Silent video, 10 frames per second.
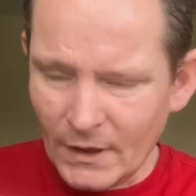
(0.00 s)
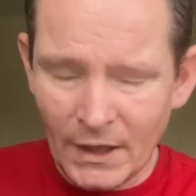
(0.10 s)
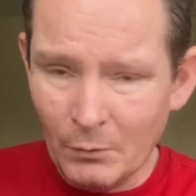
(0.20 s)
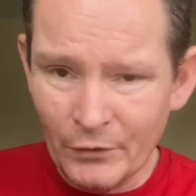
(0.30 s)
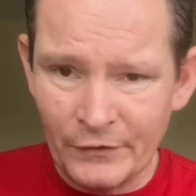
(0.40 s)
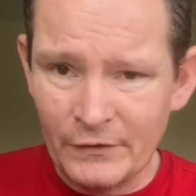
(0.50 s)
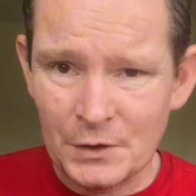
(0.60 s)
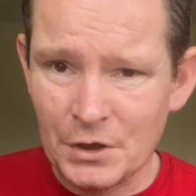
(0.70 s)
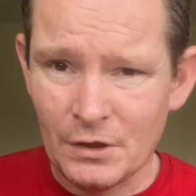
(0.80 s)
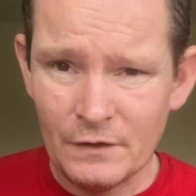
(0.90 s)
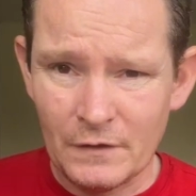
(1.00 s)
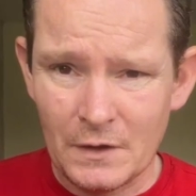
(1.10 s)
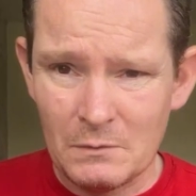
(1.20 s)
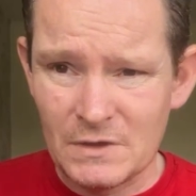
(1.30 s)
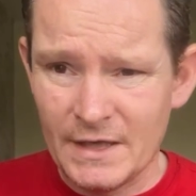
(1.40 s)
It wasn't secure, so
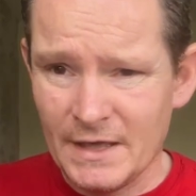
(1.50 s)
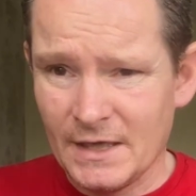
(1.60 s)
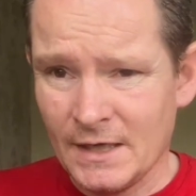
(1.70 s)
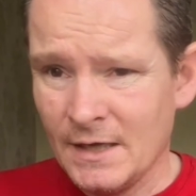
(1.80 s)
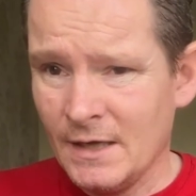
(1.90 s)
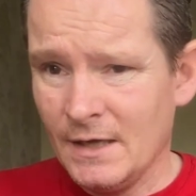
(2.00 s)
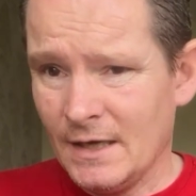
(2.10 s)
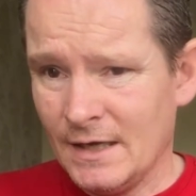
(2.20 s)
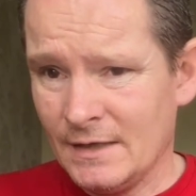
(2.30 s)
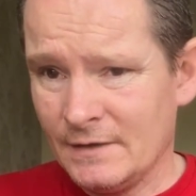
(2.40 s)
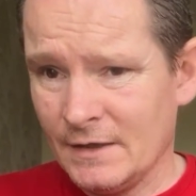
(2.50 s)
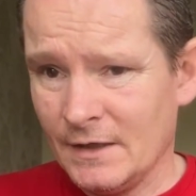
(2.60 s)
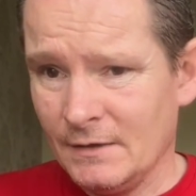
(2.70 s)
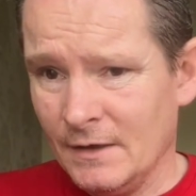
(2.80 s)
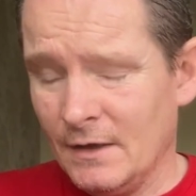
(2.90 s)
it was leaking, and
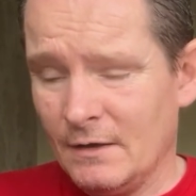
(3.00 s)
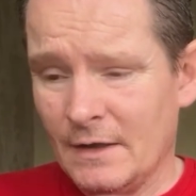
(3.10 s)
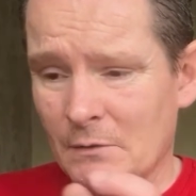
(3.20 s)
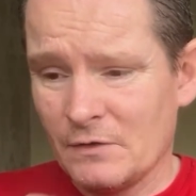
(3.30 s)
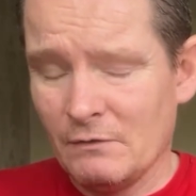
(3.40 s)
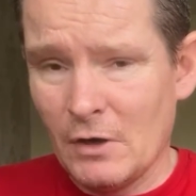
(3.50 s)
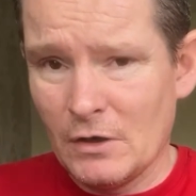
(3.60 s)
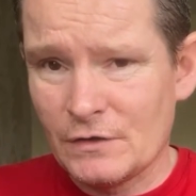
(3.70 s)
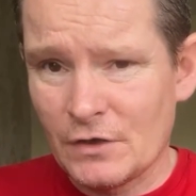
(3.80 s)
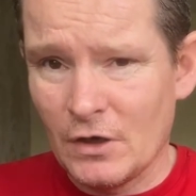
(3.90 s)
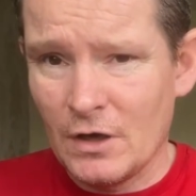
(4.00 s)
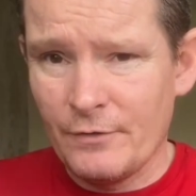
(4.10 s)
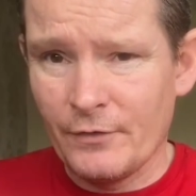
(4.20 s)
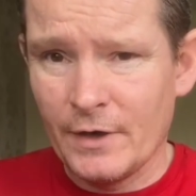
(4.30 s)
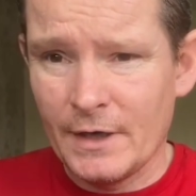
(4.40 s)
there was a rotor start
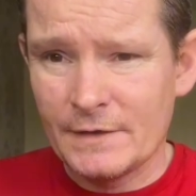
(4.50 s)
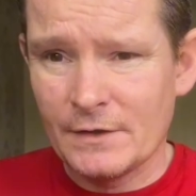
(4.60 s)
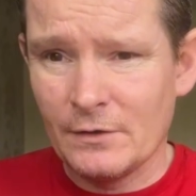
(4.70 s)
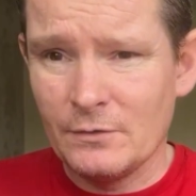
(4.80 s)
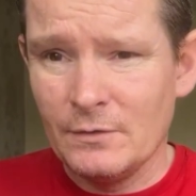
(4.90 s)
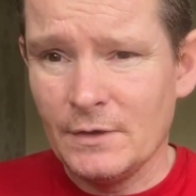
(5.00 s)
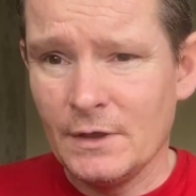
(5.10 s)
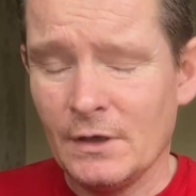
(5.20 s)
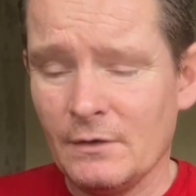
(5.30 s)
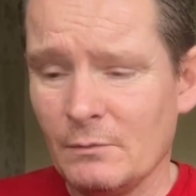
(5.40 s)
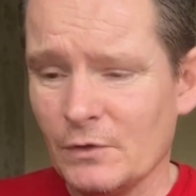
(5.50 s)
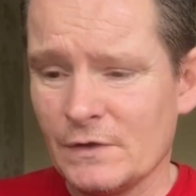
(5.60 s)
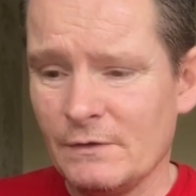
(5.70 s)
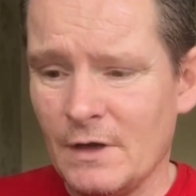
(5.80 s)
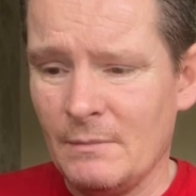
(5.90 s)
over it, so it
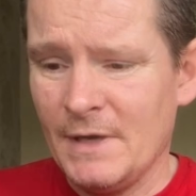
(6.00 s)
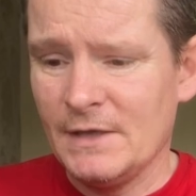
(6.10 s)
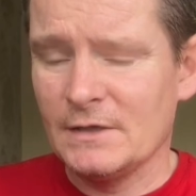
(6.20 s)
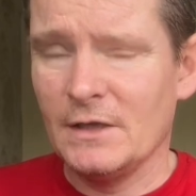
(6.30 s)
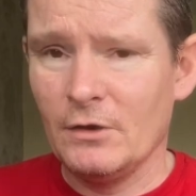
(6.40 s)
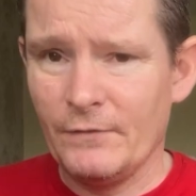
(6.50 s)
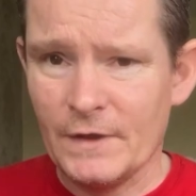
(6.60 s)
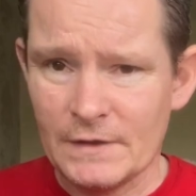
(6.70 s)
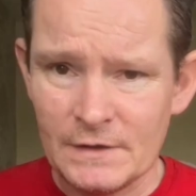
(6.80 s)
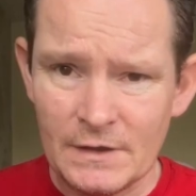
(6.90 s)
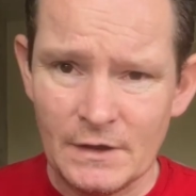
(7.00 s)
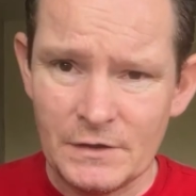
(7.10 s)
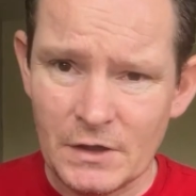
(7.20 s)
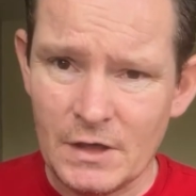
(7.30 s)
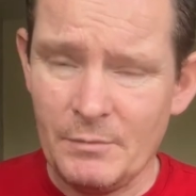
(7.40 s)
wasn't immediately obvious until I
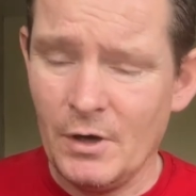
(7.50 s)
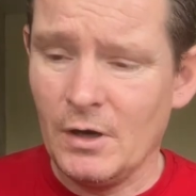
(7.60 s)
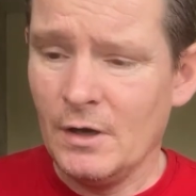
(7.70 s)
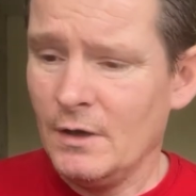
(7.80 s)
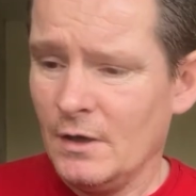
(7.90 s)
took it apart.